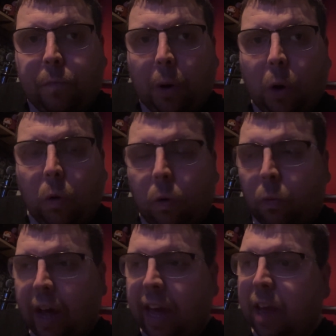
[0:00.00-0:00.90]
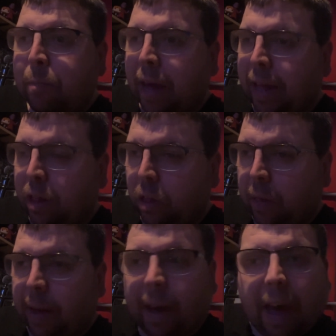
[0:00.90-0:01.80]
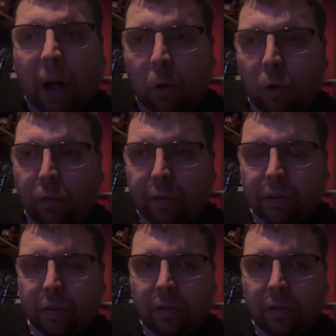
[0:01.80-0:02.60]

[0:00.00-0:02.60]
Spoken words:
Pole, where he meets the elves.